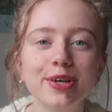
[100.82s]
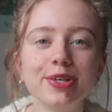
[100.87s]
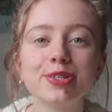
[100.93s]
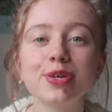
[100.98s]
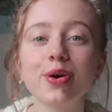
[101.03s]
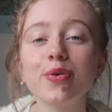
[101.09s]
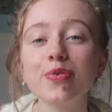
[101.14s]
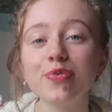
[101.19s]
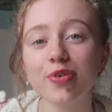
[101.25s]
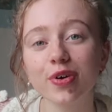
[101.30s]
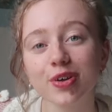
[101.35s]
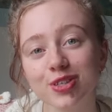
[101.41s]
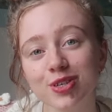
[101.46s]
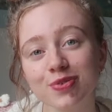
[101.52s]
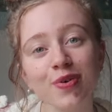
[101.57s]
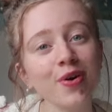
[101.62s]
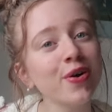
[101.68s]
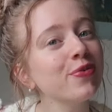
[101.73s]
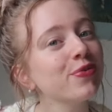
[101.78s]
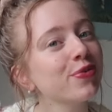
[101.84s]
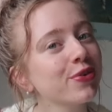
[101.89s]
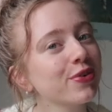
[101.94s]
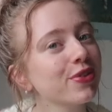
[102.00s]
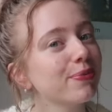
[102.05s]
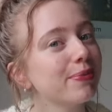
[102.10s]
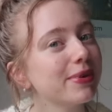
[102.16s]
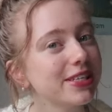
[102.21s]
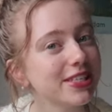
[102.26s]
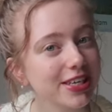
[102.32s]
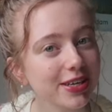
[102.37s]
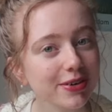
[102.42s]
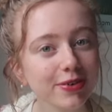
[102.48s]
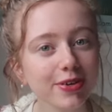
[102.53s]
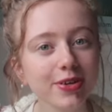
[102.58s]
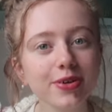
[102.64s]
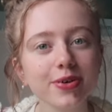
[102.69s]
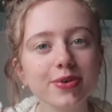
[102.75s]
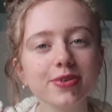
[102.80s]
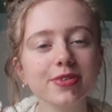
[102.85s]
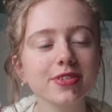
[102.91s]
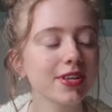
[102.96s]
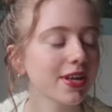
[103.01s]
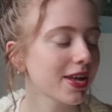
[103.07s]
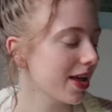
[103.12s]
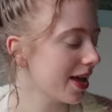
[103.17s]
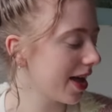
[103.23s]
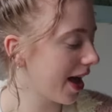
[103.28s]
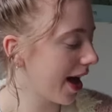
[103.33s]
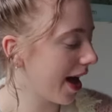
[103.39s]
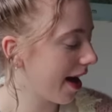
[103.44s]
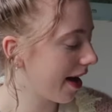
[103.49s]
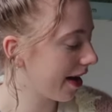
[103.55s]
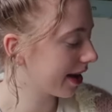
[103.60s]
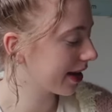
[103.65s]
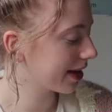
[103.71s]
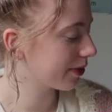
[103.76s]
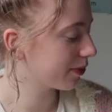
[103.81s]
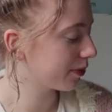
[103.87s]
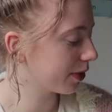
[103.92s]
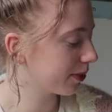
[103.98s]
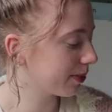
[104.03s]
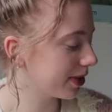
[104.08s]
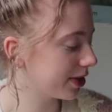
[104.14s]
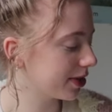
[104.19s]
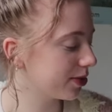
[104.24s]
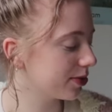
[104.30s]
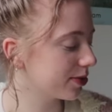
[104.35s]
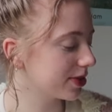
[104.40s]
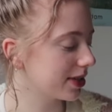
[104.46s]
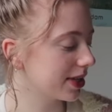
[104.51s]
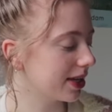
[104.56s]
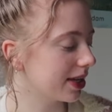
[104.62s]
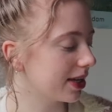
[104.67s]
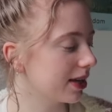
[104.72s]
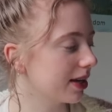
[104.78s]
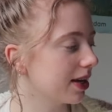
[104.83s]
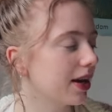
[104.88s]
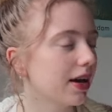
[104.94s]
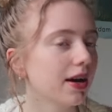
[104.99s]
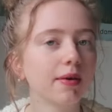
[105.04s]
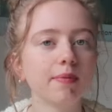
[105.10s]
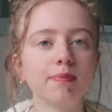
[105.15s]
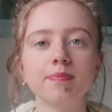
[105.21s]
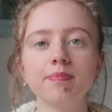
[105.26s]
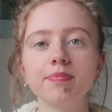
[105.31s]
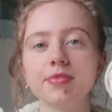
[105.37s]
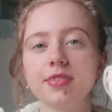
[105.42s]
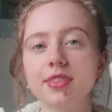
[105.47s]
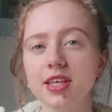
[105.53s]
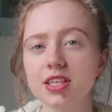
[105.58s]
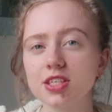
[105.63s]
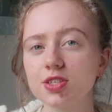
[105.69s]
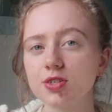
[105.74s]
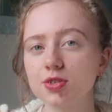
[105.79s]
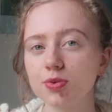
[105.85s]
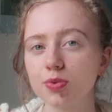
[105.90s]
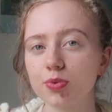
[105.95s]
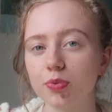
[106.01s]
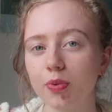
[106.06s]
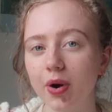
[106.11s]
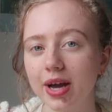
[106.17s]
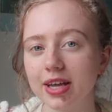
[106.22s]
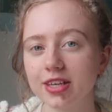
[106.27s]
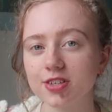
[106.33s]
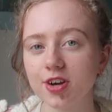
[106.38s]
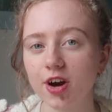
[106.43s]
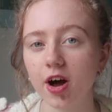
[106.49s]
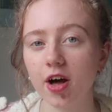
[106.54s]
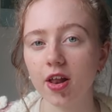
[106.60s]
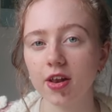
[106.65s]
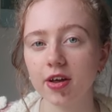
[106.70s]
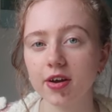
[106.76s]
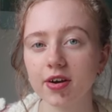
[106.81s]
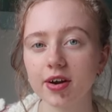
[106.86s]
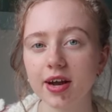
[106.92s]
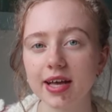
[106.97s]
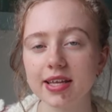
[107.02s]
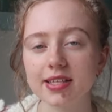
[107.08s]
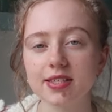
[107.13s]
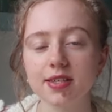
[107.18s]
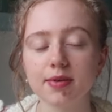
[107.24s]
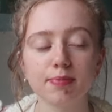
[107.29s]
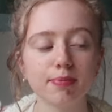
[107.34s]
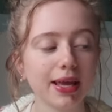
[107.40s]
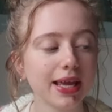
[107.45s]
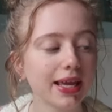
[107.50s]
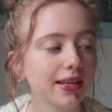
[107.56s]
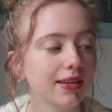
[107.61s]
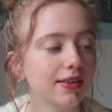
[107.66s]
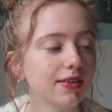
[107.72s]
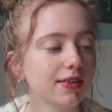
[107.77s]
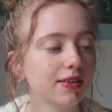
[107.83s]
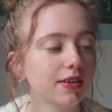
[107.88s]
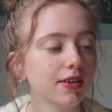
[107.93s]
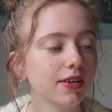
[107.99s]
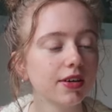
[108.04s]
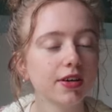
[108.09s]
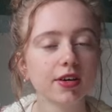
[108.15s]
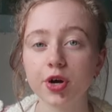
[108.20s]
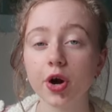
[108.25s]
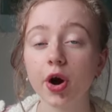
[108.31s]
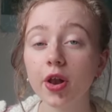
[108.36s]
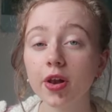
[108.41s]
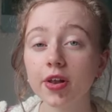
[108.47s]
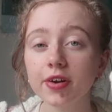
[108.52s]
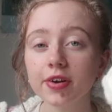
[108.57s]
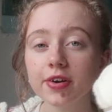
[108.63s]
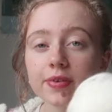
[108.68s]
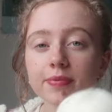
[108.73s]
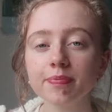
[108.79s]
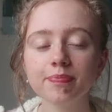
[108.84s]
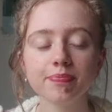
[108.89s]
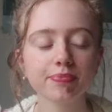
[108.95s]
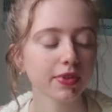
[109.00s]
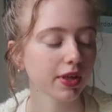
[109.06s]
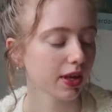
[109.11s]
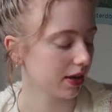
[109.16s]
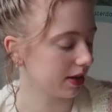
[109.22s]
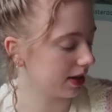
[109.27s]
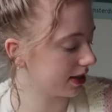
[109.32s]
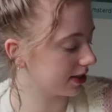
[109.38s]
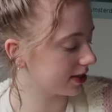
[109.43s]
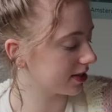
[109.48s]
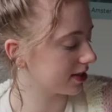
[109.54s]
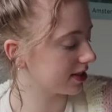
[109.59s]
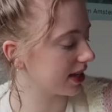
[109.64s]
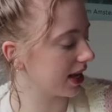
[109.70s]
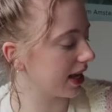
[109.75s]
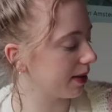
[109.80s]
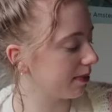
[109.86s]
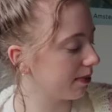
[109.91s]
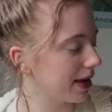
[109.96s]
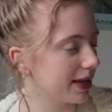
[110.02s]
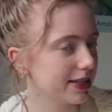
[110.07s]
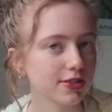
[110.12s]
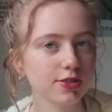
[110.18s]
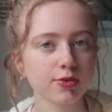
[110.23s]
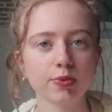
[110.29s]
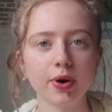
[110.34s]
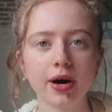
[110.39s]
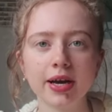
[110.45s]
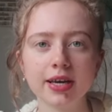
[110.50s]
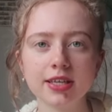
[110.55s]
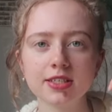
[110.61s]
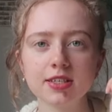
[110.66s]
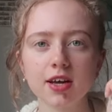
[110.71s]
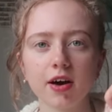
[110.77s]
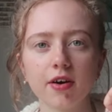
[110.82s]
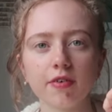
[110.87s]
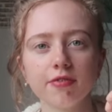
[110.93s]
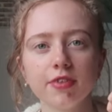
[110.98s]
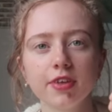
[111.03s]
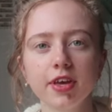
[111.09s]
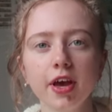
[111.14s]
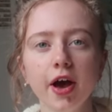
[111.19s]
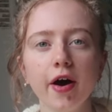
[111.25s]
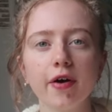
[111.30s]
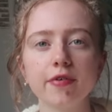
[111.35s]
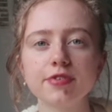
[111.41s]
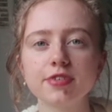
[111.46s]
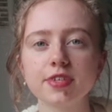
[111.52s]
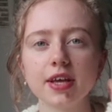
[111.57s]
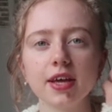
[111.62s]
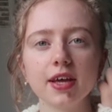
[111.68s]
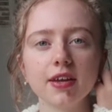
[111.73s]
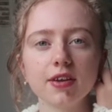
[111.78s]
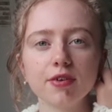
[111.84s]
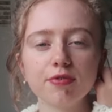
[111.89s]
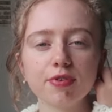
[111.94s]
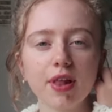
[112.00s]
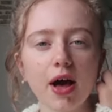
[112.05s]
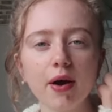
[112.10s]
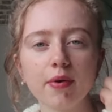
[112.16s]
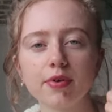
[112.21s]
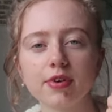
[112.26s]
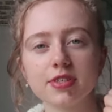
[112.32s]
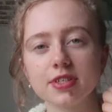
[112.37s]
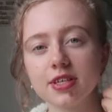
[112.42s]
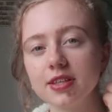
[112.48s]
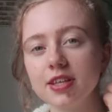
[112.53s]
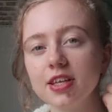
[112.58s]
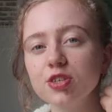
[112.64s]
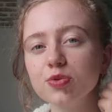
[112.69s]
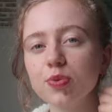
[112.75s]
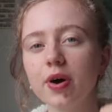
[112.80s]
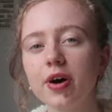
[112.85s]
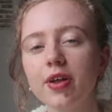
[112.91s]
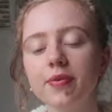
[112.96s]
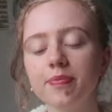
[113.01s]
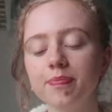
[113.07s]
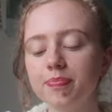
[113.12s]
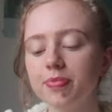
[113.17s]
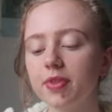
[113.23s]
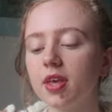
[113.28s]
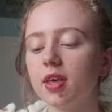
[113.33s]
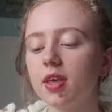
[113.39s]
So first of all, for the materials, I will be using this white color as the main color. It's the same as the white of the cuffs and the flowers in this one.